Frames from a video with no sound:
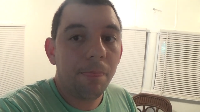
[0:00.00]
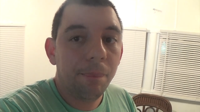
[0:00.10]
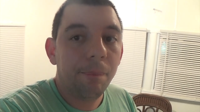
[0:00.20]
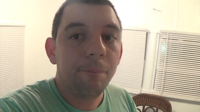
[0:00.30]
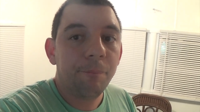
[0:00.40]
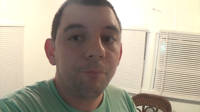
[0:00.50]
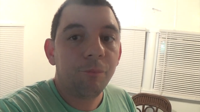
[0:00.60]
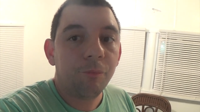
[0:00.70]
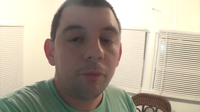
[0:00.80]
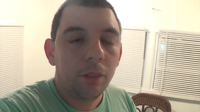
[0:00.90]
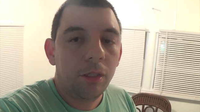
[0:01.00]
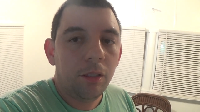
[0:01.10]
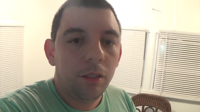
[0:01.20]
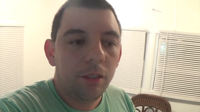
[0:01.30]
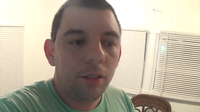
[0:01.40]

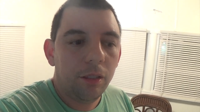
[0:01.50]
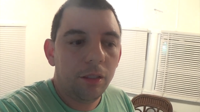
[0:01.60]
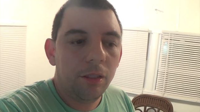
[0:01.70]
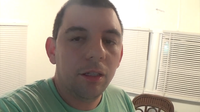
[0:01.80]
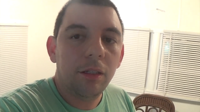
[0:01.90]
(no one is talking)